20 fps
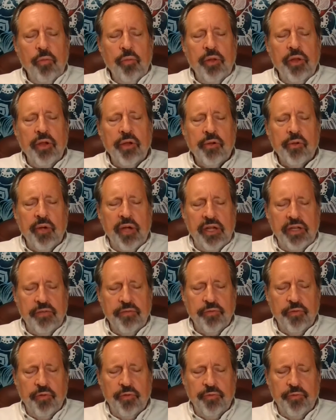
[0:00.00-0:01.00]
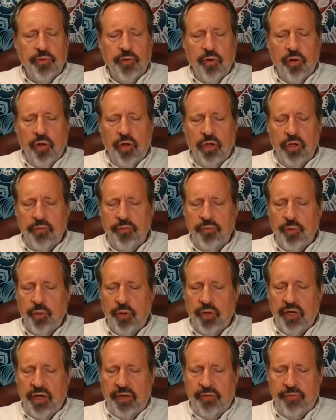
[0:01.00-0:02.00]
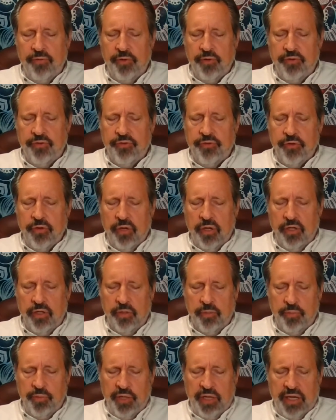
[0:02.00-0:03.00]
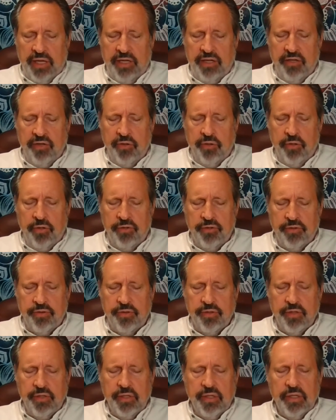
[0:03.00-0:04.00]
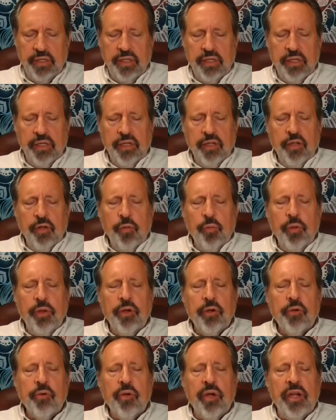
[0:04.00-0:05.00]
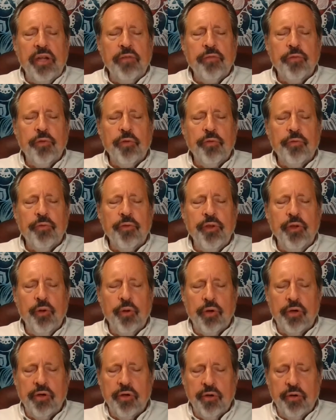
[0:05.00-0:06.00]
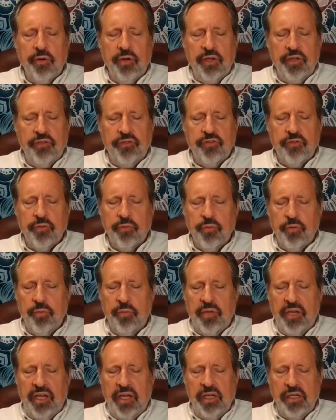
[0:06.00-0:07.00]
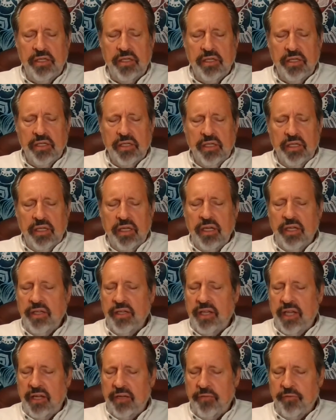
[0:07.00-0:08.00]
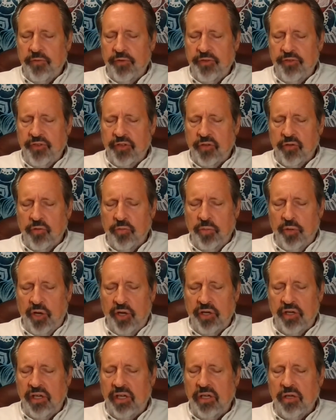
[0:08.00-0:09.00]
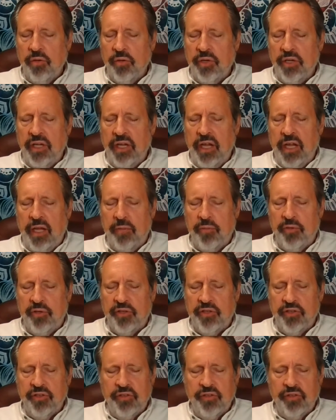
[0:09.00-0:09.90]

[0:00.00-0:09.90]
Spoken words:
We are grateful for all of your efforts on the planet Earth, We are grateful for your courage to remain in that physical body you inhabit